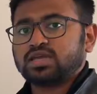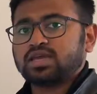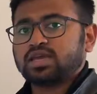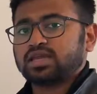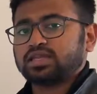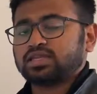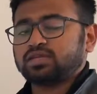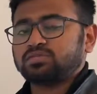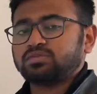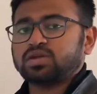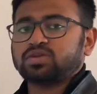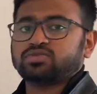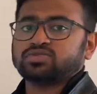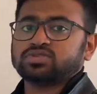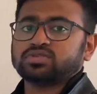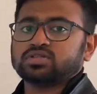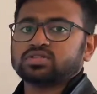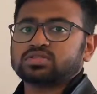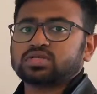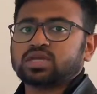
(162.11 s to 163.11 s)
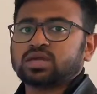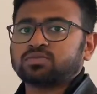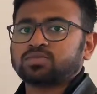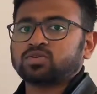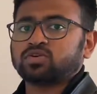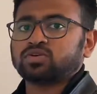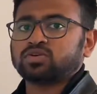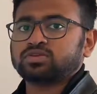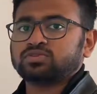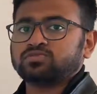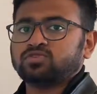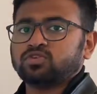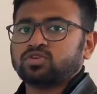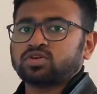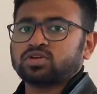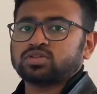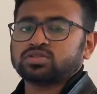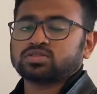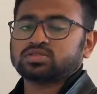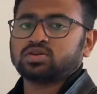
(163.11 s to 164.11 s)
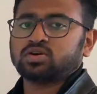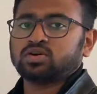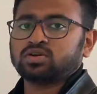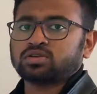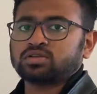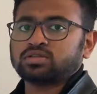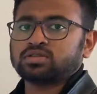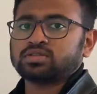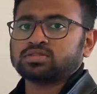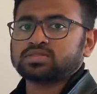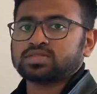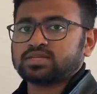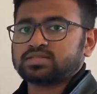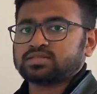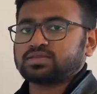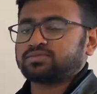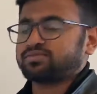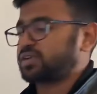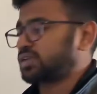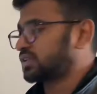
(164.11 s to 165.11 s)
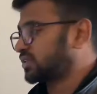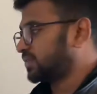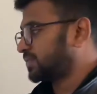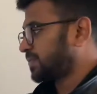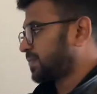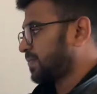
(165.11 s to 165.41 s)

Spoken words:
and in my research I'm going to focus on the size defect.